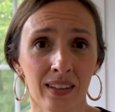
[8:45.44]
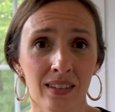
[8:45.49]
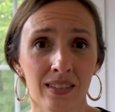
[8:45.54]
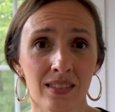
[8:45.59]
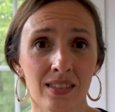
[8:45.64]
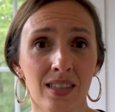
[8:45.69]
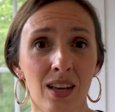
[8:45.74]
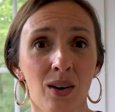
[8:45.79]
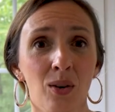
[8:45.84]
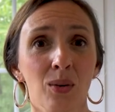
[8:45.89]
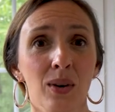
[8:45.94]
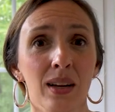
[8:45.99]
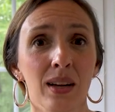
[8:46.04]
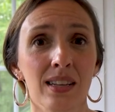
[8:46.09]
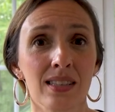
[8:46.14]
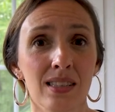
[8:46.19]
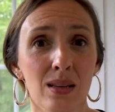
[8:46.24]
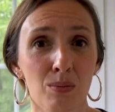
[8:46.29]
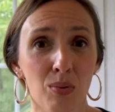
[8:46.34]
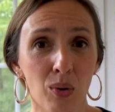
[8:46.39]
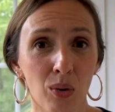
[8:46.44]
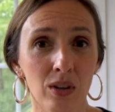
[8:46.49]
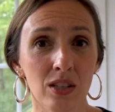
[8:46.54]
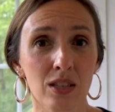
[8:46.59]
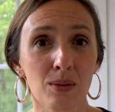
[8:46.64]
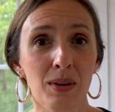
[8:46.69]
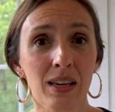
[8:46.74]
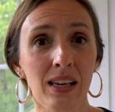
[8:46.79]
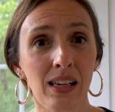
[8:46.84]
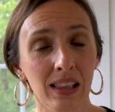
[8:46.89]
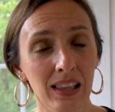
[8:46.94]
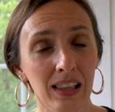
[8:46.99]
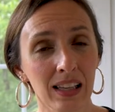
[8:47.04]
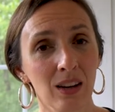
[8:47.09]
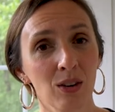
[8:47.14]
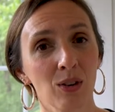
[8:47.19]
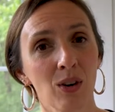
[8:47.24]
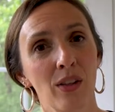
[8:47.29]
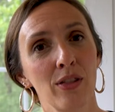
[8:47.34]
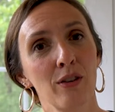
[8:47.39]
so it's important to be
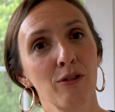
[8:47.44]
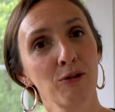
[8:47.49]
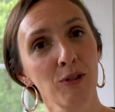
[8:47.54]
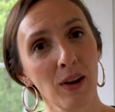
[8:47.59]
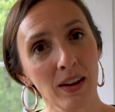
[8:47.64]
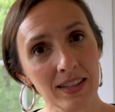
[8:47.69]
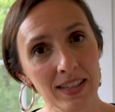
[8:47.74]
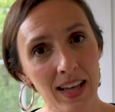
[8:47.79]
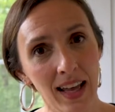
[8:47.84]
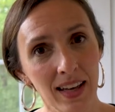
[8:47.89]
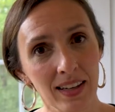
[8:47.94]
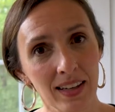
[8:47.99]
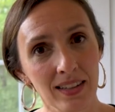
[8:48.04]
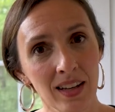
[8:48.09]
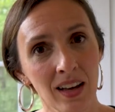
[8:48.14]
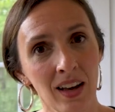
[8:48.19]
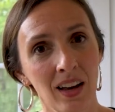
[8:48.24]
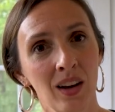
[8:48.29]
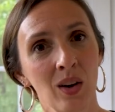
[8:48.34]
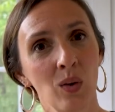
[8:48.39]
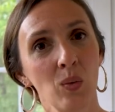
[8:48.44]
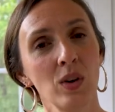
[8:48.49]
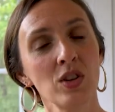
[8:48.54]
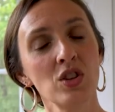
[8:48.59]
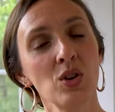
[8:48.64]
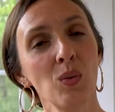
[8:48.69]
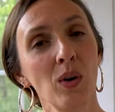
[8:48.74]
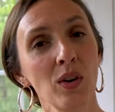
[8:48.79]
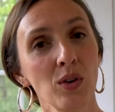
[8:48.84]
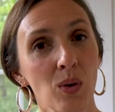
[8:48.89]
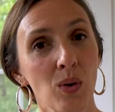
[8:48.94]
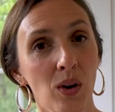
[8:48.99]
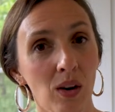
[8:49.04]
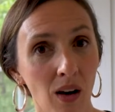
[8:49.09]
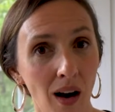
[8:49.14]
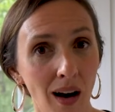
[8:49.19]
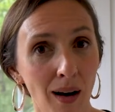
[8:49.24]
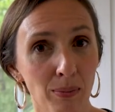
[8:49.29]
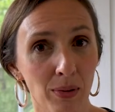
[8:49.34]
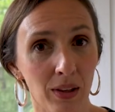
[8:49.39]
clear on the front end what you want to
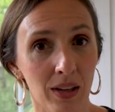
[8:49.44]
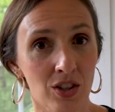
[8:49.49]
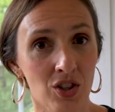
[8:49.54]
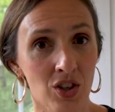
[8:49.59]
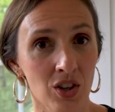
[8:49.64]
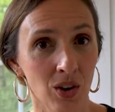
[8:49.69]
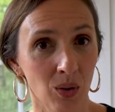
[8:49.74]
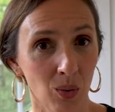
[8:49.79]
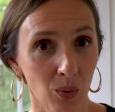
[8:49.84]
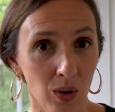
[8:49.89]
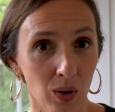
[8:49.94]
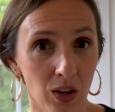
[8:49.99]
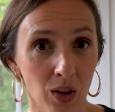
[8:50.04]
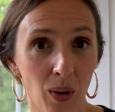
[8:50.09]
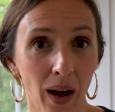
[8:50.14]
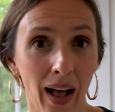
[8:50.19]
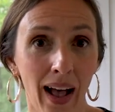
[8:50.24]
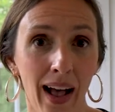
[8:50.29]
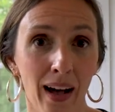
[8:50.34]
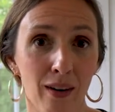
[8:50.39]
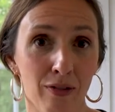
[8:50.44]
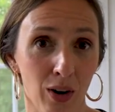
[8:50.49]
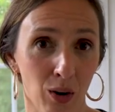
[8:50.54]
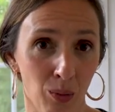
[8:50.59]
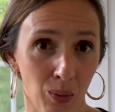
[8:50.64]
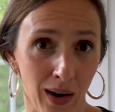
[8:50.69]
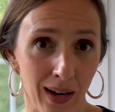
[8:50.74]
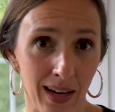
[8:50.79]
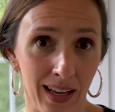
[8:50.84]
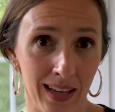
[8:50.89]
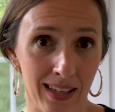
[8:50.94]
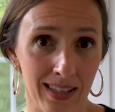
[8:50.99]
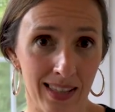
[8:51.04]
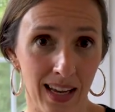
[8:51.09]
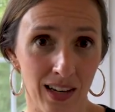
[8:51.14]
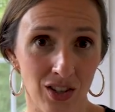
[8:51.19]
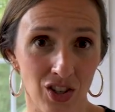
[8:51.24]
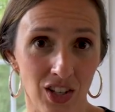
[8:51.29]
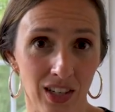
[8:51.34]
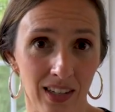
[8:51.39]
accomplish when you have a writing
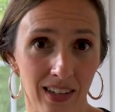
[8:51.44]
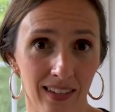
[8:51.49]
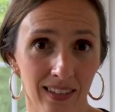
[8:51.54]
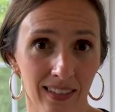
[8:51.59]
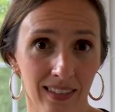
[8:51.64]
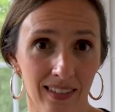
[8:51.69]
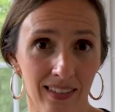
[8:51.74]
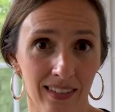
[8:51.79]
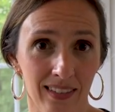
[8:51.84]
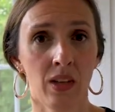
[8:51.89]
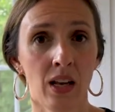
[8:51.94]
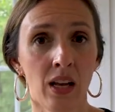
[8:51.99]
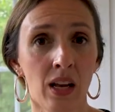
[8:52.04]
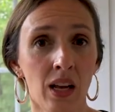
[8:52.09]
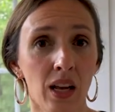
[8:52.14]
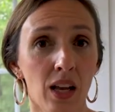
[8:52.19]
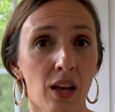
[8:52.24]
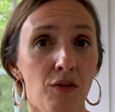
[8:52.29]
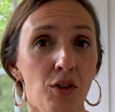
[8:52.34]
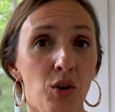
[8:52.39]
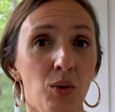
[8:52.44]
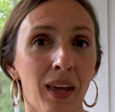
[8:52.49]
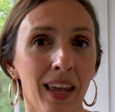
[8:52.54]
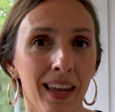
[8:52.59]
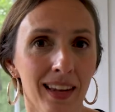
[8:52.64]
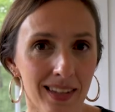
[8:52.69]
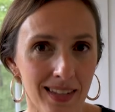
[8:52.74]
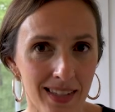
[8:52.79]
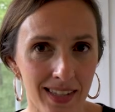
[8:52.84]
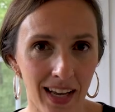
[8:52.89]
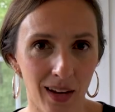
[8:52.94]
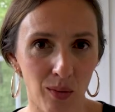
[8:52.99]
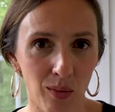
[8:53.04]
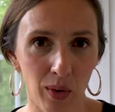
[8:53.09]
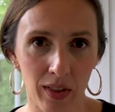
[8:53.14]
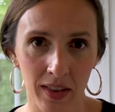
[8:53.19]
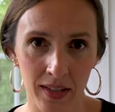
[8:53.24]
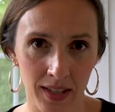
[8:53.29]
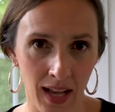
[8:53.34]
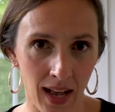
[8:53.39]
session. If you can't state
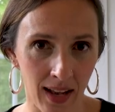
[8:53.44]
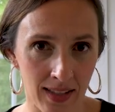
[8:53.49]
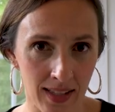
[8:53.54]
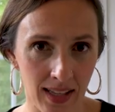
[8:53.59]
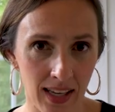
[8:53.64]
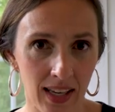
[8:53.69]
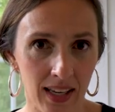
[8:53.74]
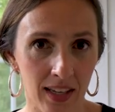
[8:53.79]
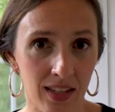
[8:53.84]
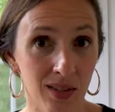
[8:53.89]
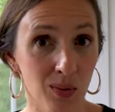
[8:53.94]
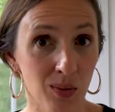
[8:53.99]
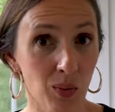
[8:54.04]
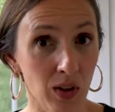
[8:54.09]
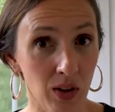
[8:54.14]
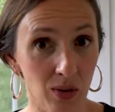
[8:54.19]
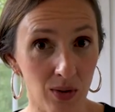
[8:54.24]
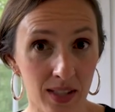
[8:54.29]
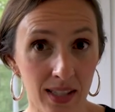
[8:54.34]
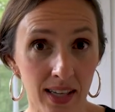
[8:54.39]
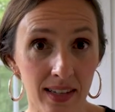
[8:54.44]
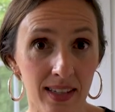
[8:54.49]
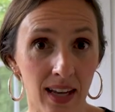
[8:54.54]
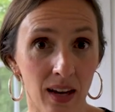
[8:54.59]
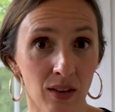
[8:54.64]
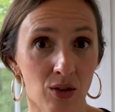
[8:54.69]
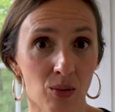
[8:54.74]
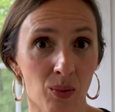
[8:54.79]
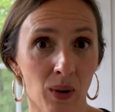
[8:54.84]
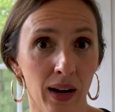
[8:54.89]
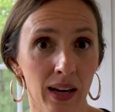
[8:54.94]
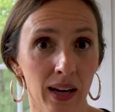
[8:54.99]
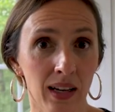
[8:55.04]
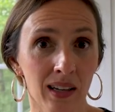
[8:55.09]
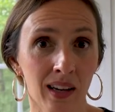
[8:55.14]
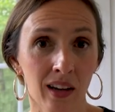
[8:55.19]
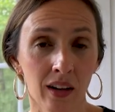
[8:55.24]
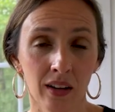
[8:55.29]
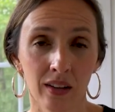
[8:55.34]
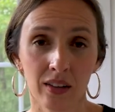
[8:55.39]
what the task is when you sit down to write,
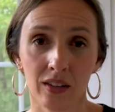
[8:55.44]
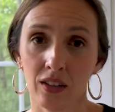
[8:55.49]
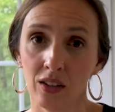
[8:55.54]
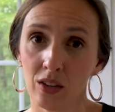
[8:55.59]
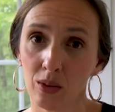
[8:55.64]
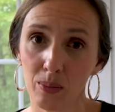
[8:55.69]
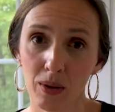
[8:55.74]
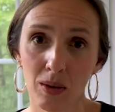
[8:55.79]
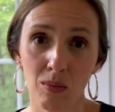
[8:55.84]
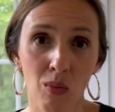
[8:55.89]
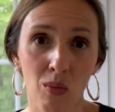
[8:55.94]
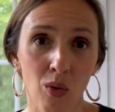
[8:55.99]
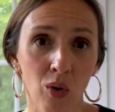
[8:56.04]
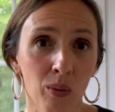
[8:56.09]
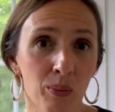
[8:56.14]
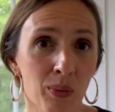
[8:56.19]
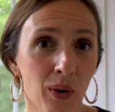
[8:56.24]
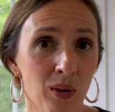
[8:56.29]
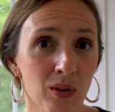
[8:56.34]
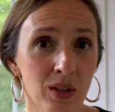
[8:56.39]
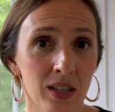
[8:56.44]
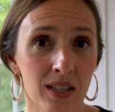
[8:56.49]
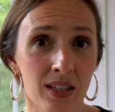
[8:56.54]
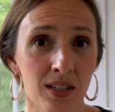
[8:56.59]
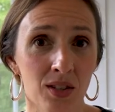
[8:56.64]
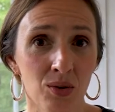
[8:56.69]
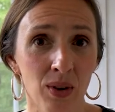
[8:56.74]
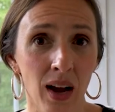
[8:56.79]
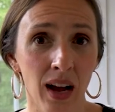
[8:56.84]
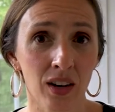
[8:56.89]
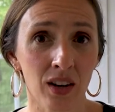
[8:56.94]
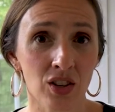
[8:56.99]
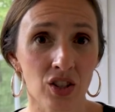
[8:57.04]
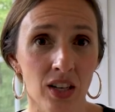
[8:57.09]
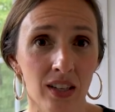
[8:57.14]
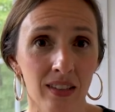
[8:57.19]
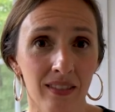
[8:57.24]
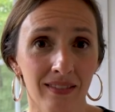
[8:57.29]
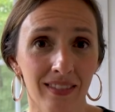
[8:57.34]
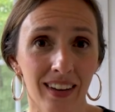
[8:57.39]
you'll be more prone to
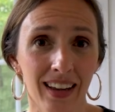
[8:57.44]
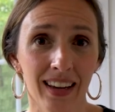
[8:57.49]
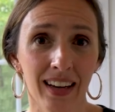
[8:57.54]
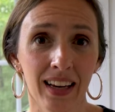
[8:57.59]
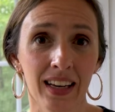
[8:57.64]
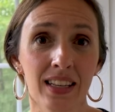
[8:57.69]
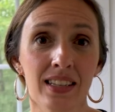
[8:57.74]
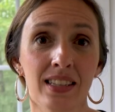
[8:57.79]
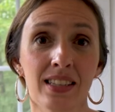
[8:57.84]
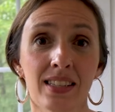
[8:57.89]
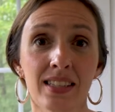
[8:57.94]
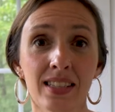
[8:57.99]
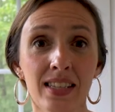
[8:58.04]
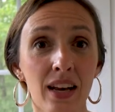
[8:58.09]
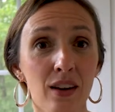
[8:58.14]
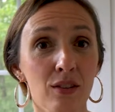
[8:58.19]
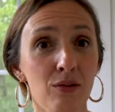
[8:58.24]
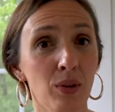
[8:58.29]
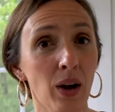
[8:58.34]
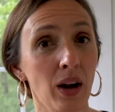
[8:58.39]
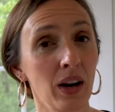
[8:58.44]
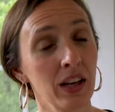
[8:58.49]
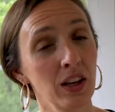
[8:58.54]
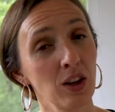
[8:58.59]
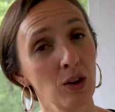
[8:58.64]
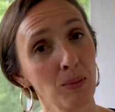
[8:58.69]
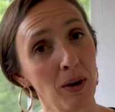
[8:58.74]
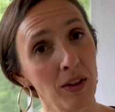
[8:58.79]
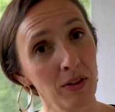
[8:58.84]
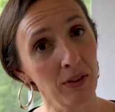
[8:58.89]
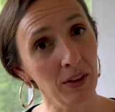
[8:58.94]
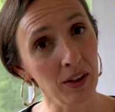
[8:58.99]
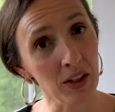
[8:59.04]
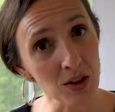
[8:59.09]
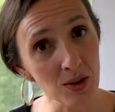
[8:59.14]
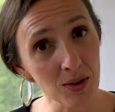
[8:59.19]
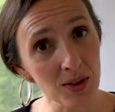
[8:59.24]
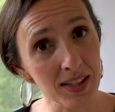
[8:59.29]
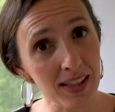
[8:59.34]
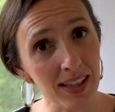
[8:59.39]
distraction, and instead of writing your monthly
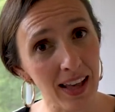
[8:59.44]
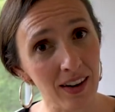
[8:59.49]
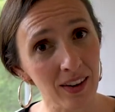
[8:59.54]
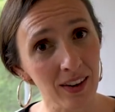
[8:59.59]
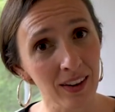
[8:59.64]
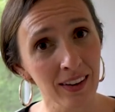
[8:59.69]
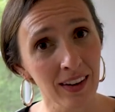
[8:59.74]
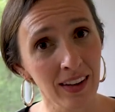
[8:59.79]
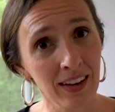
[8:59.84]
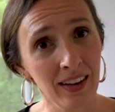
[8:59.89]
newsletter,